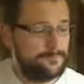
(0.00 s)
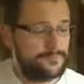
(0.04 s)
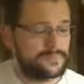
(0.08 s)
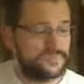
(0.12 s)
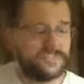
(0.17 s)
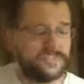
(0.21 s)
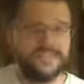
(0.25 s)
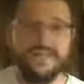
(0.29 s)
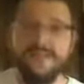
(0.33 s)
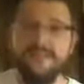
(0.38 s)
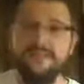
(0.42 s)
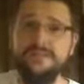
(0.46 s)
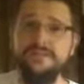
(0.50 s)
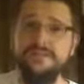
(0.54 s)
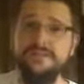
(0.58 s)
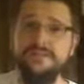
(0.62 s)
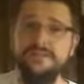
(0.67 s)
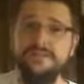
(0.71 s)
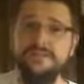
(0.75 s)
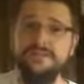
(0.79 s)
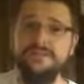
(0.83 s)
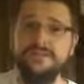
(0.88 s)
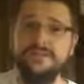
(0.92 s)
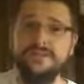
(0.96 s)
say
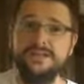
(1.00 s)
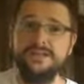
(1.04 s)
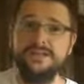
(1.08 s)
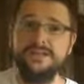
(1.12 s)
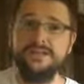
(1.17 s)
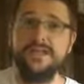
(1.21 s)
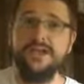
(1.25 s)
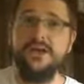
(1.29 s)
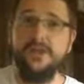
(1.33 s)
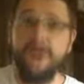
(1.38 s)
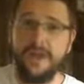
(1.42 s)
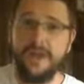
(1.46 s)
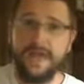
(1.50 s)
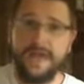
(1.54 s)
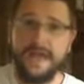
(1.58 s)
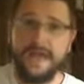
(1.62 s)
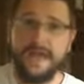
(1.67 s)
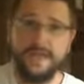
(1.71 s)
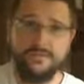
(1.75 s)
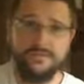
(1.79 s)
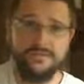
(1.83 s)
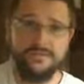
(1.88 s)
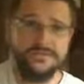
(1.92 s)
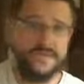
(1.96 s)
those things out
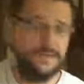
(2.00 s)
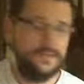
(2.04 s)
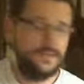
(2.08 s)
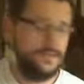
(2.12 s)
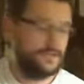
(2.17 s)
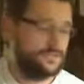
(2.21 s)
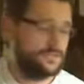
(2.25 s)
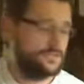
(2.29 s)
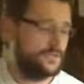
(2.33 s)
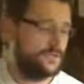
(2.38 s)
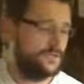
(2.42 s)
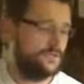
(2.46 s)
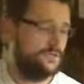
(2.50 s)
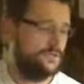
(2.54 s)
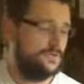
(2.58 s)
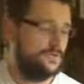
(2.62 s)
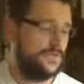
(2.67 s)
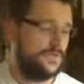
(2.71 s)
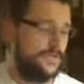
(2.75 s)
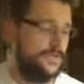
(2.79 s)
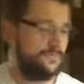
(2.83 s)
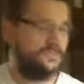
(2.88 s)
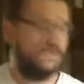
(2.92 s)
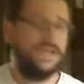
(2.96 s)
loud, say those note
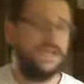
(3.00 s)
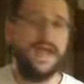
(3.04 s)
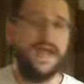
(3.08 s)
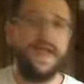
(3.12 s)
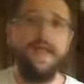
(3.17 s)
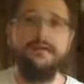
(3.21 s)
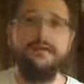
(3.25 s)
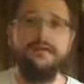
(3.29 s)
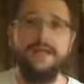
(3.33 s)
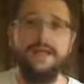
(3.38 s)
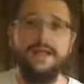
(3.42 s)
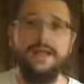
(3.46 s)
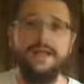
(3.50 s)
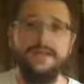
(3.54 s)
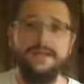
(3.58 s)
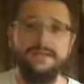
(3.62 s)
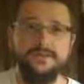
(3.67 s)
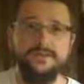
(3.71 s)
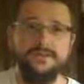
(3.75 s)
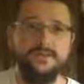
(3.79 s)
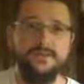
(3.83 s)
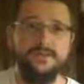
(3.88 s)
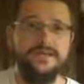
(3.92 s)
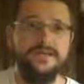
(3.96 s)
names out loud.
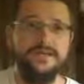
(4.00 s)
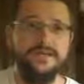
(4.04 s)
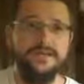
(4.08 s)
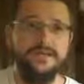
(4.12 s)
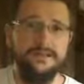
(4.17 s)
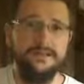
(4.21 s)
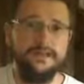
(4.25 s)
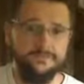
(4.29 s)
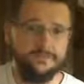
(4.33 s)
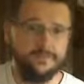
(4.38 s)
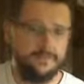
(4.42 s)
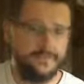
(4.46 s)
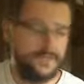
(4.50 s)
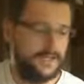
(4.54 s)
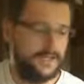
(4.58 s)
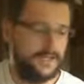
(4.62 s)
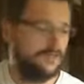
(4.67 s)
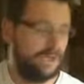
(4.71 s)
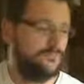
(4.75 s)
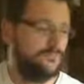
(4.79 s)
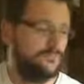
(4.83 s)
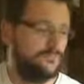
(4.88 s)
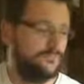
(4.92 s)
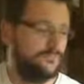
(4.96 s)
So E,
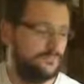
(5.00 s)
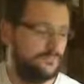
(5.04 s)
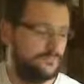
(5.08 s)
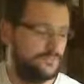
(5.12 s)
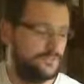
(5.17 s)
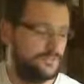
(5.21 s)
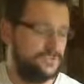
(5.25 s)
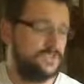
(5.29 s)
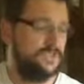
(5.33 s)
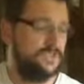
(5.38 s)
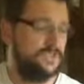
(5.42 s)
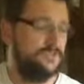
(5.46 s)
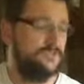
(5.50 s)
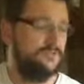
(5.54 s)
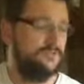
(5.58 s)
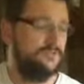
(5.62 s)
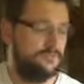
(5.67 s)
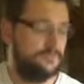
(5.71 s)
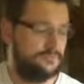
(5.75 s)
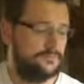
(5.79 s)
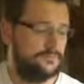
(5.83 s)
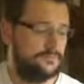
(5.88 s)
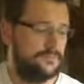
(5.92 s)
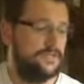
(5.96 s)
F, G,
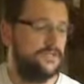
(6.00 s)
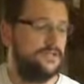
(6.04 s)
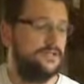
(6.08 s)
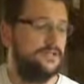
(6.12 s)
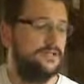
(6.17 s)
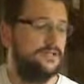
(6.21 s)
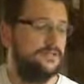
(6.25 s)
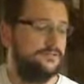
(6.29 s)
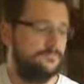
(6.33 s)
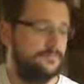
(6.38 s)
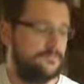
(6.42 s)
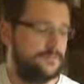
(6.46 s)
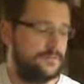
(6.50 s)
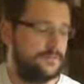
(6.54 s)
E.